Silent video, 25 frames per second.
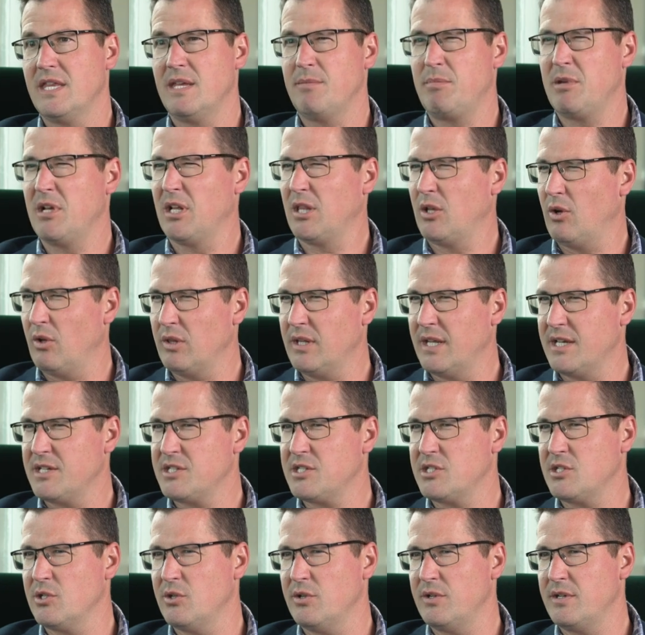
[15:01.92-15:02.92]
There'd be a lot less
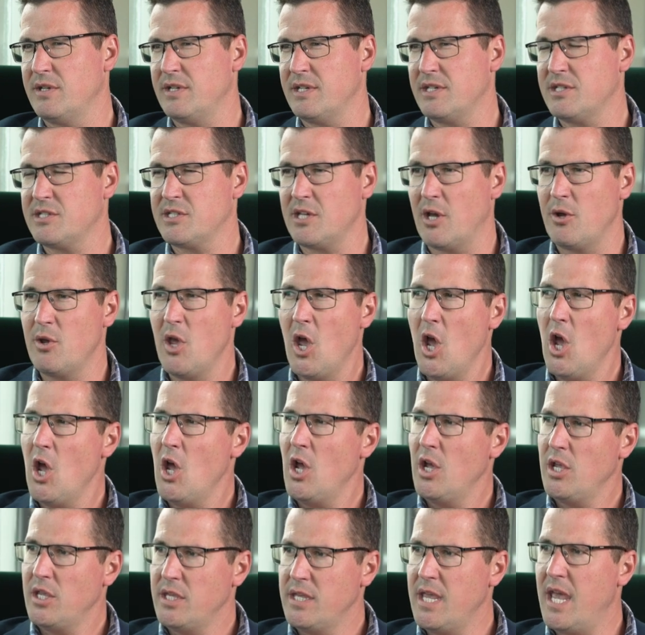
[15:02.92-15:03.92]
certainty. So,
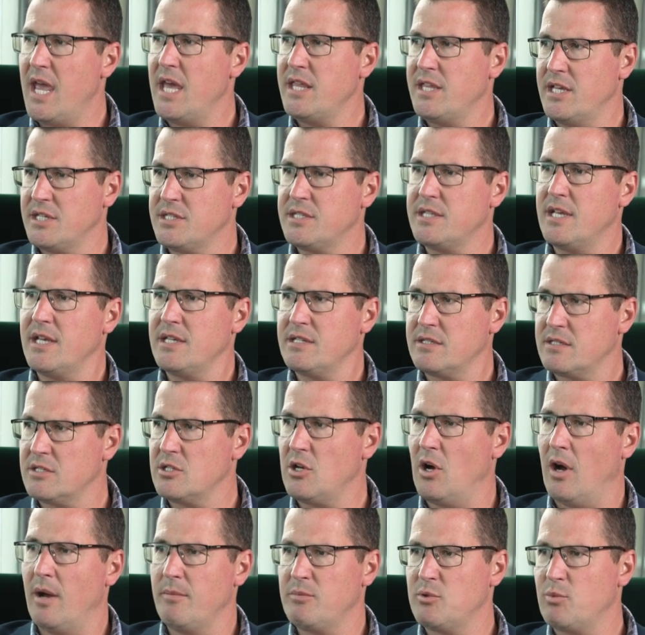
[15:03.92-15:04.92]
mm-hmm. yeah, there's there's
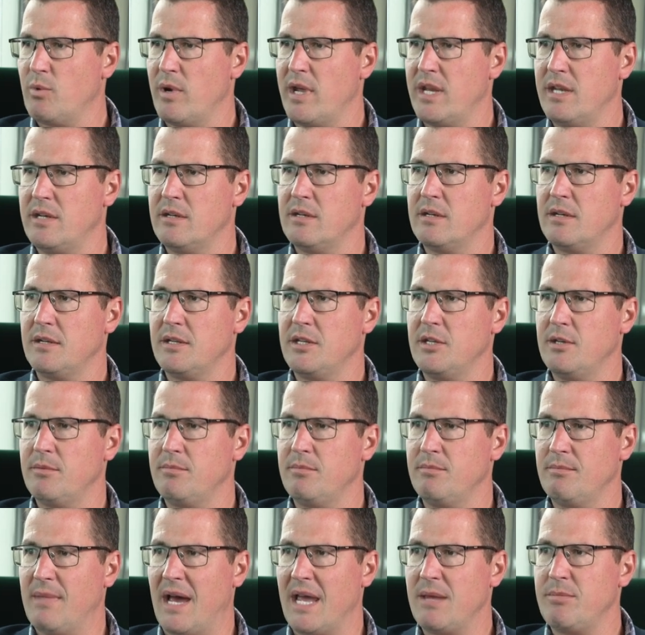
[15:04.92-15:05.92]
times when you're
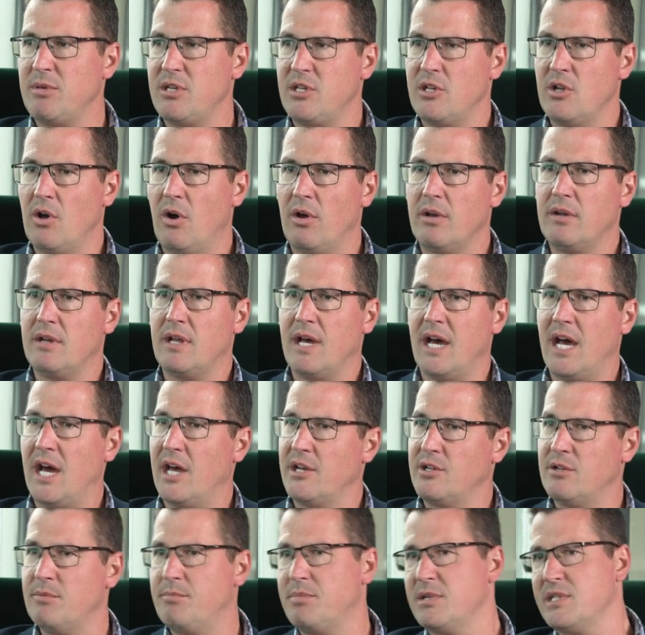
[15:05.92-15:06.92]
maybe not
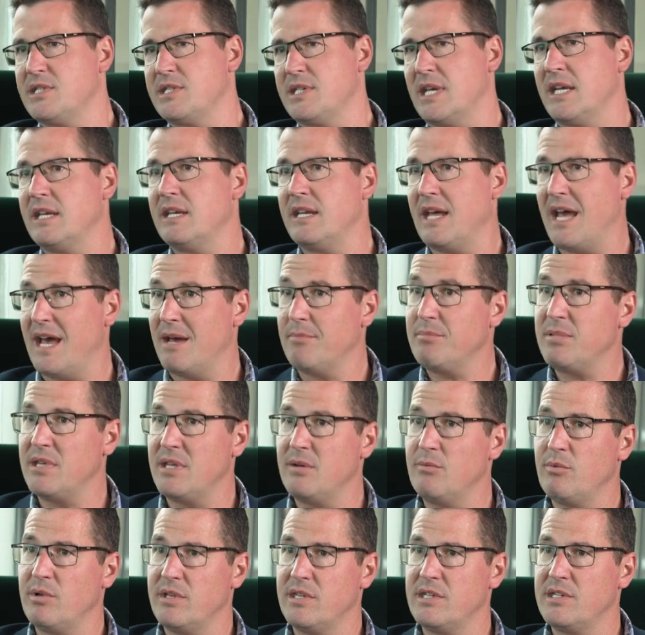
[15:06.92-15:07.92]
100%
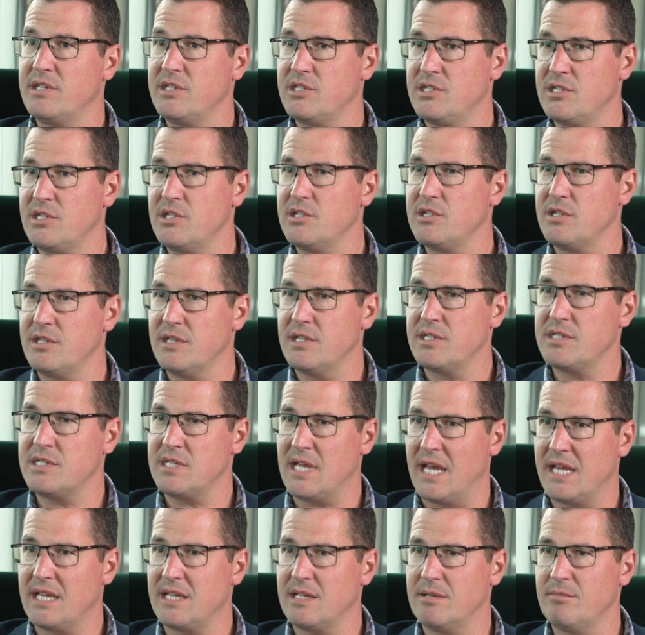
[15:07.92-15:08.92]
happy with a decision that's
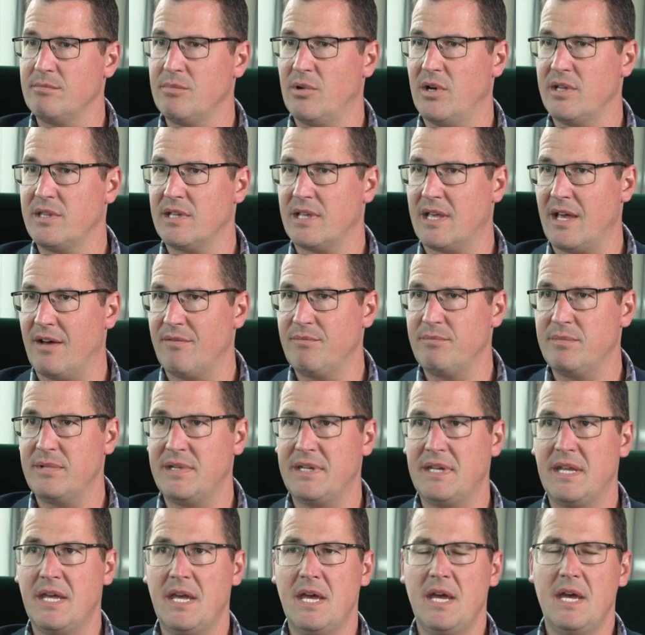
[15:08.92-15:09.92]
taken by the
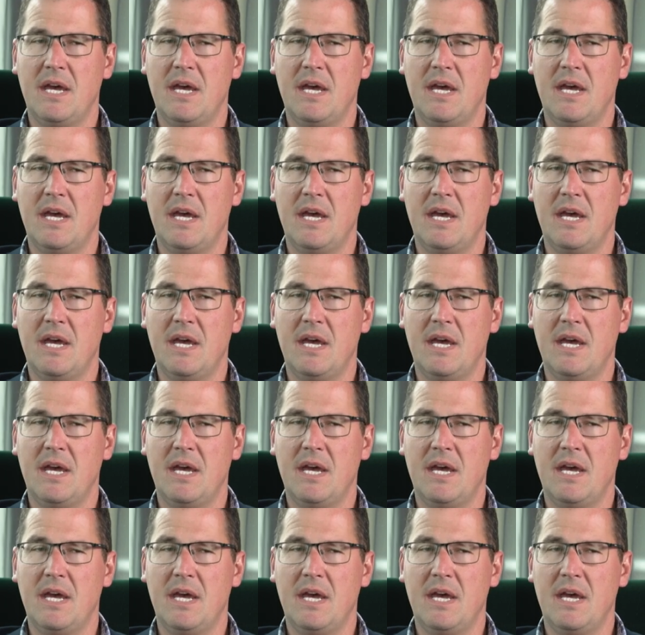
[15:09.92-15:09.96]
government.